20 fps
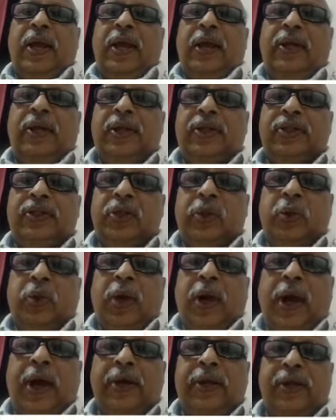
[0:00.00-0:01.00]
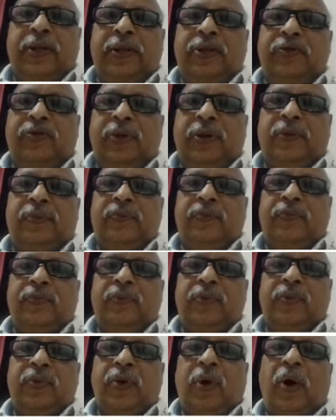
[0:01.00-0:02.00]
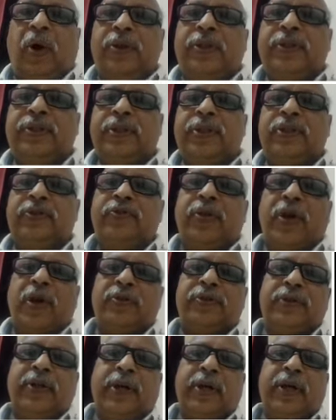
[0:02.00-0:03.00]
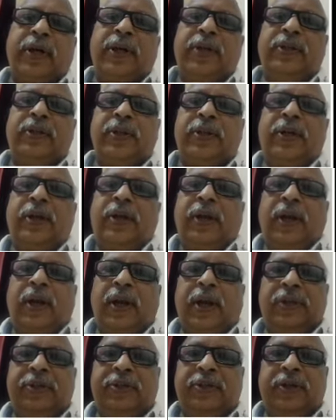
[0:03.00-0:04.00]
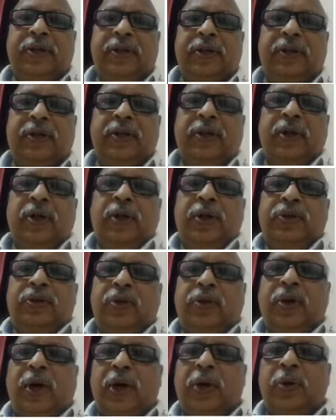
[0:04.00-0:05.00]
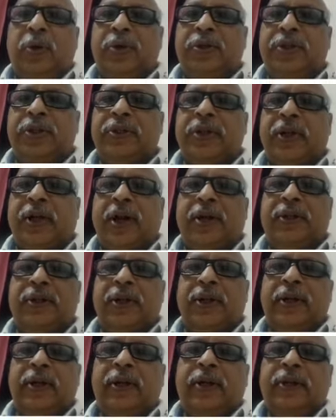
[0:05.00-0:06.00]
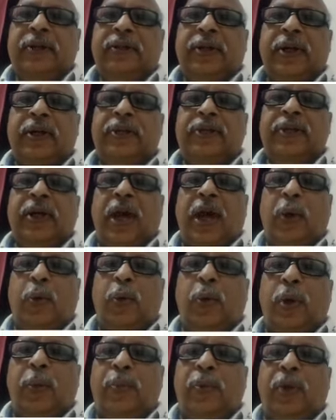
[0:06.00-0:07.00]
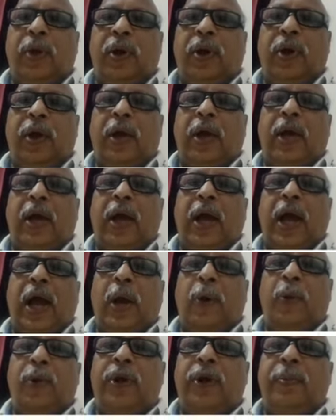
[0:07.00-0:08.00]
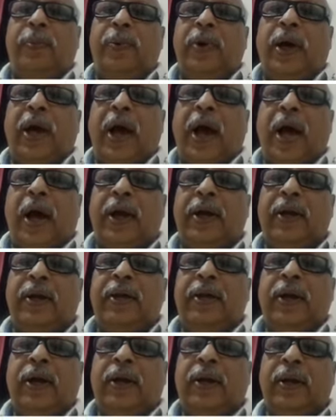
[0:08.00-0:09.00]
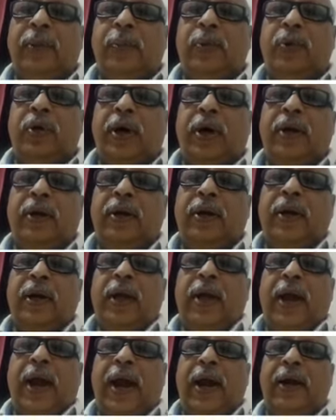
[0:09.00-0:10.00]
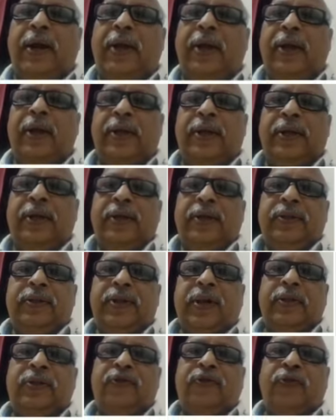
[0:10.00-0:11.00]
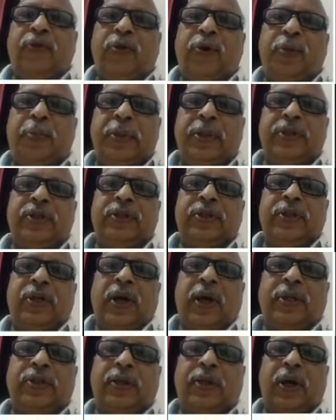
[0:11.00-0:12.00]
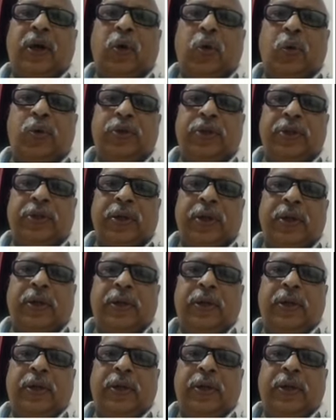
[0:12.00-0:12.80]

S0 and S1. All these things we have studied in the last year. So control signal are there, that is IOM, RD, WR and ready. They are the 4 pins as a control signal.